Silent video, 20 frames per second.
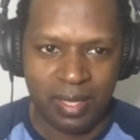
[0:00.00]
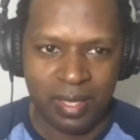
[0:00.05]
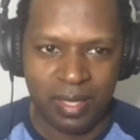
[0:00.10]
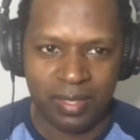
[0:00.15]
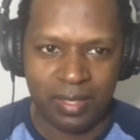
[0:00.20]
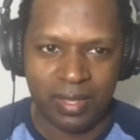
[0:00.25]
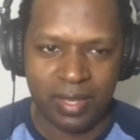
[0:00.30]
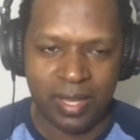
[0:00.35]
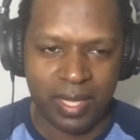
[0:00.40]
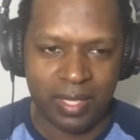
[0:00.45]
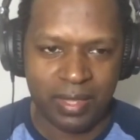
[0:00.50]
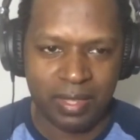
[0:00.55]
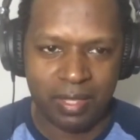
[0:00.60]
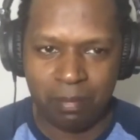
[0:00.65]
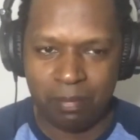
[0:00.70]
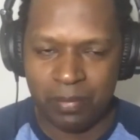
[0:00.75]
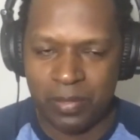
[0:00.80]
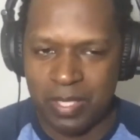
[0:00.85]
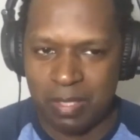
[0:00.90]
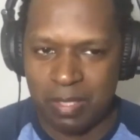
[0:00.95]
You got
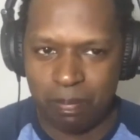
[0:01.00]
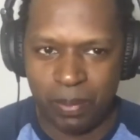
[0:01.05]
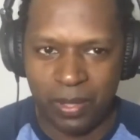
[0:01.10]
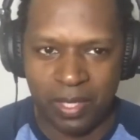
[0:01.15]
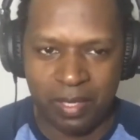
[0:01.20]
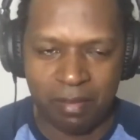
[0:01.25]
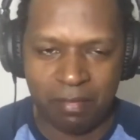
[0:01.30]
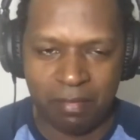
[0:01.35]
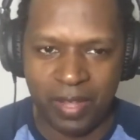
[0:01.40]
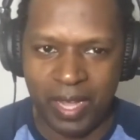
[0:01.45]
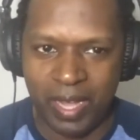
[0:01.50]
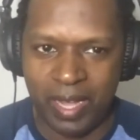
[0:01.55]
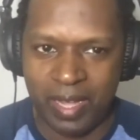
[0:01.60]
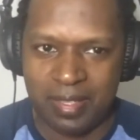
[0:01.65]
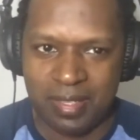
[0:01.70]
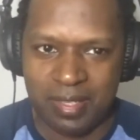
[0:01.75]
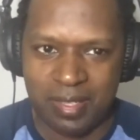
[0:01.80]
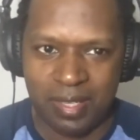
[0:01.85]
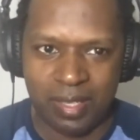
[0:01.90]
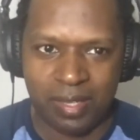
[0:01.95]
this pit of
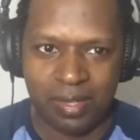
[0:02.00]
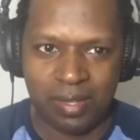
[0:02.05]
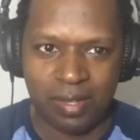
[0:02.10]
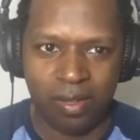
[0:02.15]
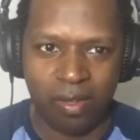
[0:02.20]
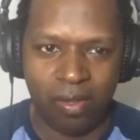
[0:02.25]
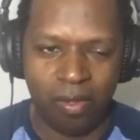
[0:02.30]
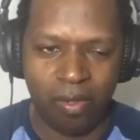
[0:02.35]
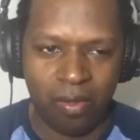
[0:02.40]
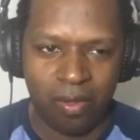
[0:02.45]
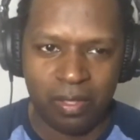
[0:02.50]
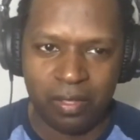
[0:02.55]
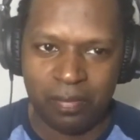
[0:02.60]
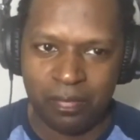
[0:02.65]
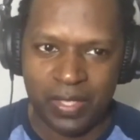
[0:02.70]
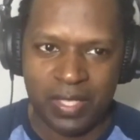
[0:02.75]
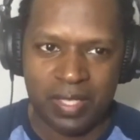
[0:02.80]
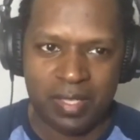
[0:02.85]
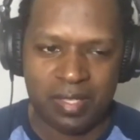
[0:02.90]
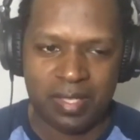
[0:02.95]
acid, all of
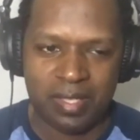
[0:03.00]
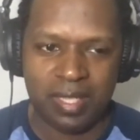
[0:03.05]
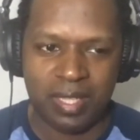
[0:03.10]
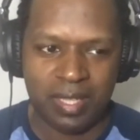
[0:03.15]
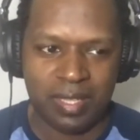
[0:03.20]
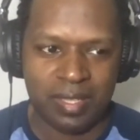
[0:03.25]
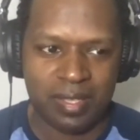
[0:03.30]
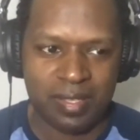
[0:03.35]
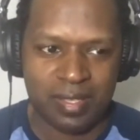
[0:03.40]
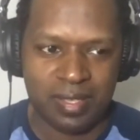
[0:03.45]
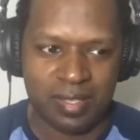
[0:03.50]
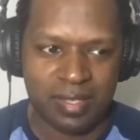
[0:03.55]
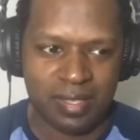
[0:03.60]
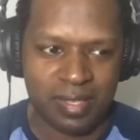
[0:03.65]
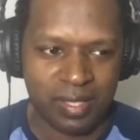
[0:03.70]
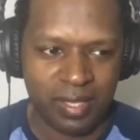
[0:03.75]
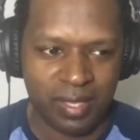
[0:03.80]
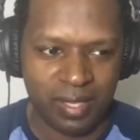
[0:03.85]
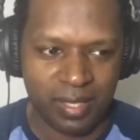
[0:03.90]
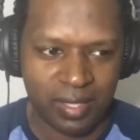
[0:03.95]
these things. It's
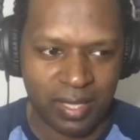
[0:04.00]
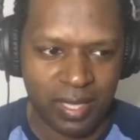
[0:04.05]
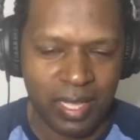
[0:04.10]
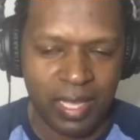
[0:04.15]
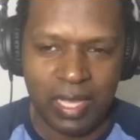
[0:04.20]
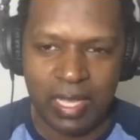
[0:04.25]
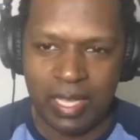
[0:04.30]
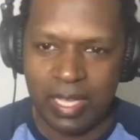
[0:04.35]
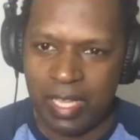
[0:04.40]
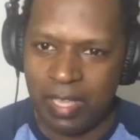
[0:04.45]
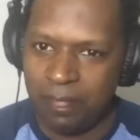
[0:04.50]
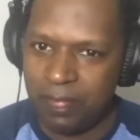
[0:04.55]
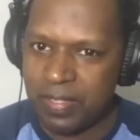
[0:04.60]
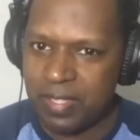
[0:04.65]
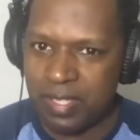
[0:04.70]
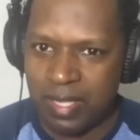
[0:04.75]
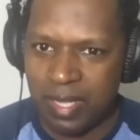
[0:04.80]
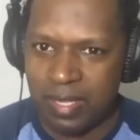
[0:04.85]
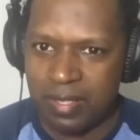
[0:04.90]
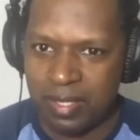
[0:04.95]
like, he even
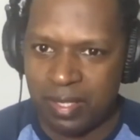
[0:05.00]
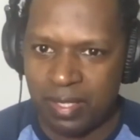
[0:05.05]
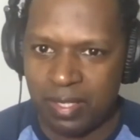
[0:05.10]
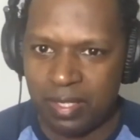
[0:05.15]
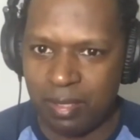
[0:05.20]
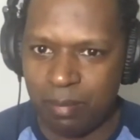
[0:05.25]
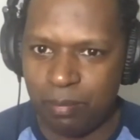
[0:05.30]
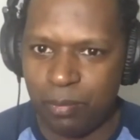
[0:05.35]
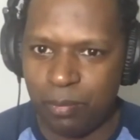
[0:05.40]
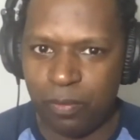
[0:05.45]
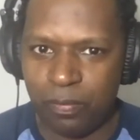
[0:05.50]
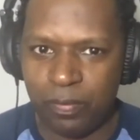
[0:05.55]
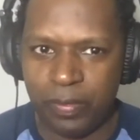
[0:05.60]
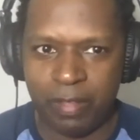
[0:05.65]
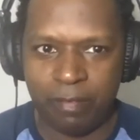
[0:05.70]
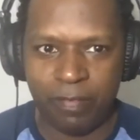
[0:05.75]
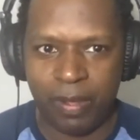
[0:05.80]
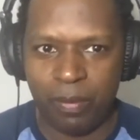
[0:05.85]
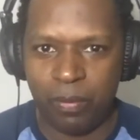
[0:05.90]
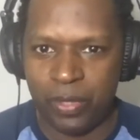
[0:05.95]
says it in the movie,
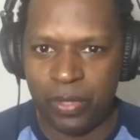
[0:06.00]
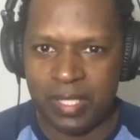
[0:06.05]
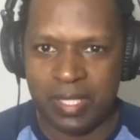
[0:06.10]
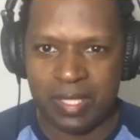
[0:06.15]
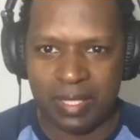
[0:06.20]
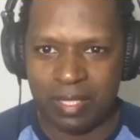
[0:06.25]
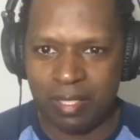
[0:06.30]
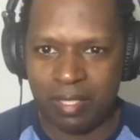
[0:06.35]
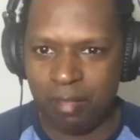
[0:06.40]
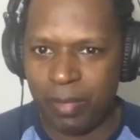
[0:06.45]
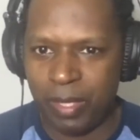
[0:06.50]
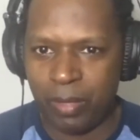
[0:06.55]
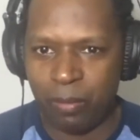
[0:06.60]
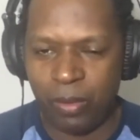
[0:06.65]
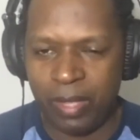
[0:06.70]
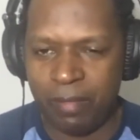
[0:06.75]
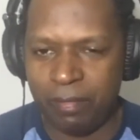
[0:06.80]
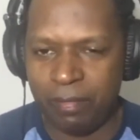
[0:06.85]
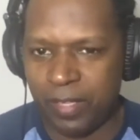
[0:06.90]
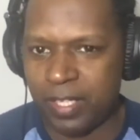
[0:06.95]
if I wanted to kill my
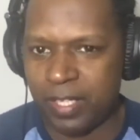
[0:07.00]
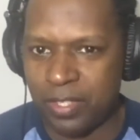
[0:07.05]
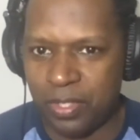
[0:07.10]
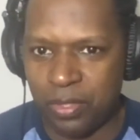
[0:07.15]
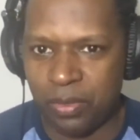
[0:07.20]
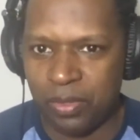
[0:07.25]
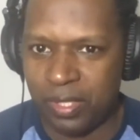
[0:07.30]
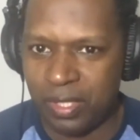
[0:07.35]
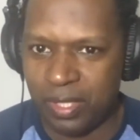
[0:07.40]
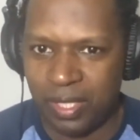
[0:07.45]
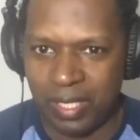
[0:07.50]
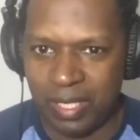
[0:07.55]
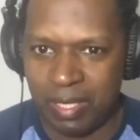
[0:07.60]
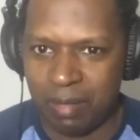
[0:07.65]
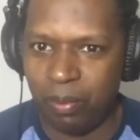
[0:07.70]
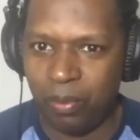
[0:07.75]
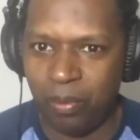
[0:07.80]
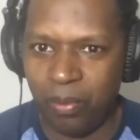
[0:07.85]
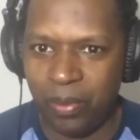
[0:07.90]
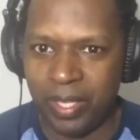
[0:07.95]
wife, I could do it at any
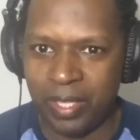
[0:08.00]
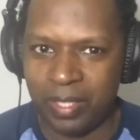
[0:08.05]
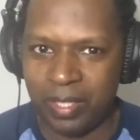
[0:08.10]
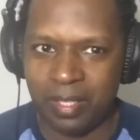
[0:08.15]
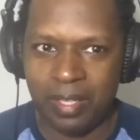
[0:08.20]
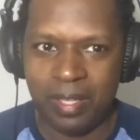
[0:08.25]
point.